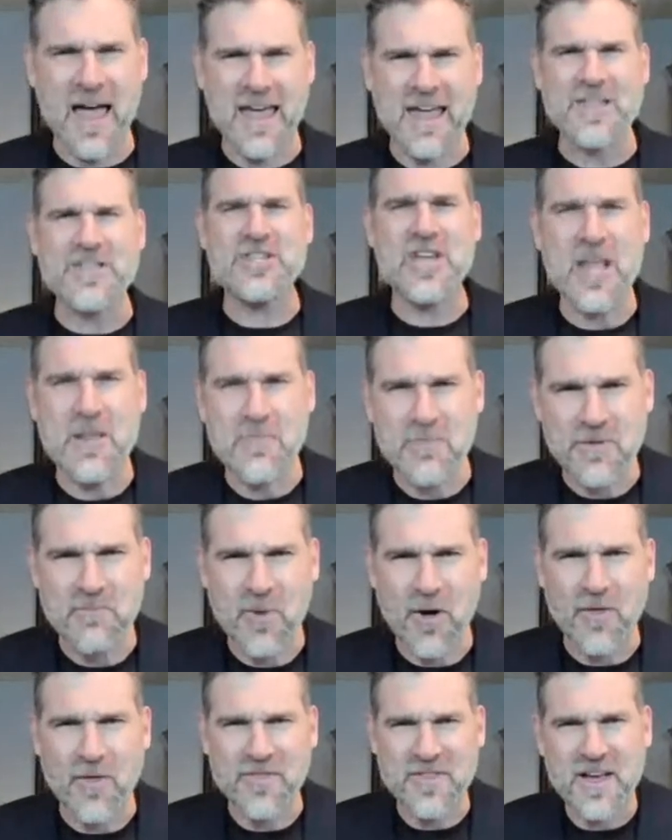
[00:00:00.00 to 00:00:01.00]
a James
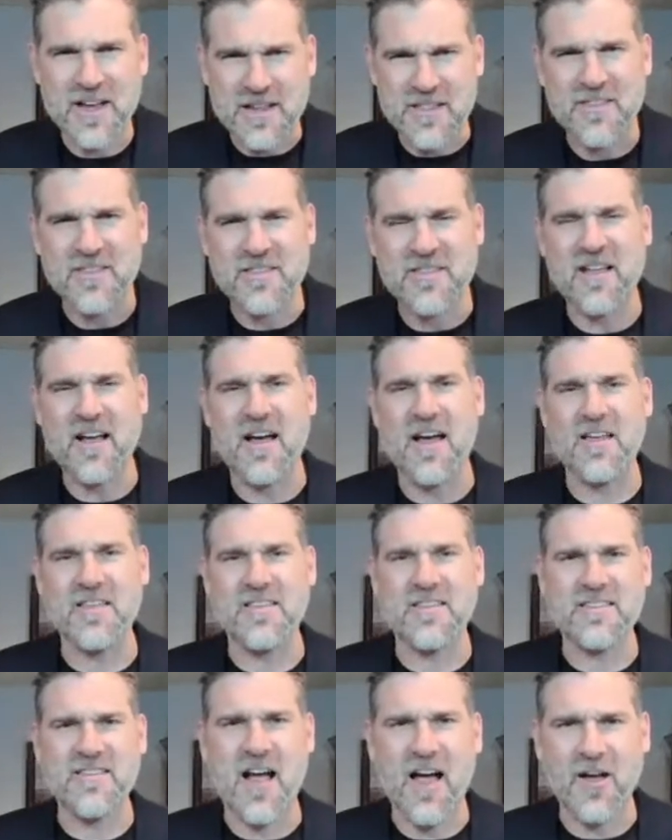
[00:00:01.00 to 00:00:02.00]
Bond kind of
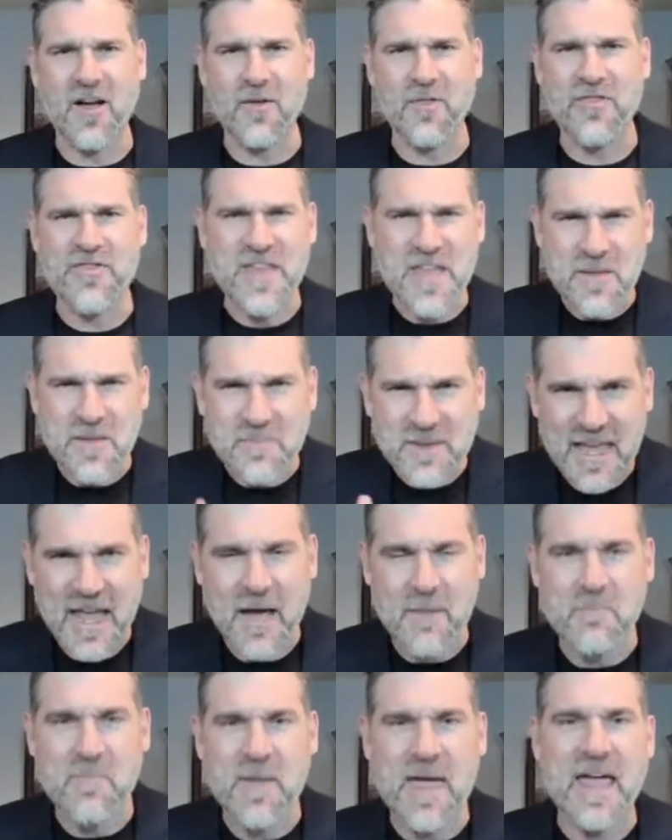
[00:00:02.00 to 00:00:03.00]
style themed
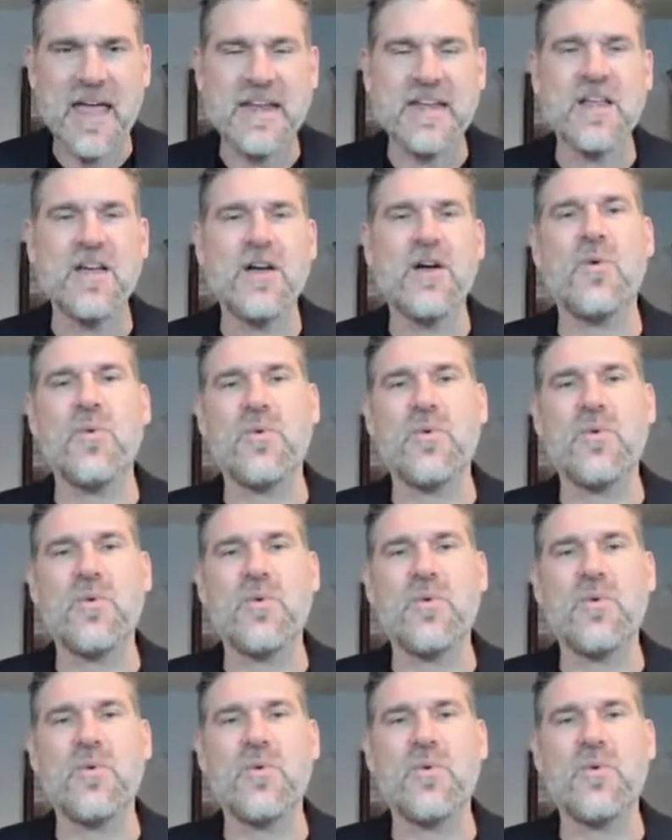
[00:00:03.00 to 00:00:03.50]
campaign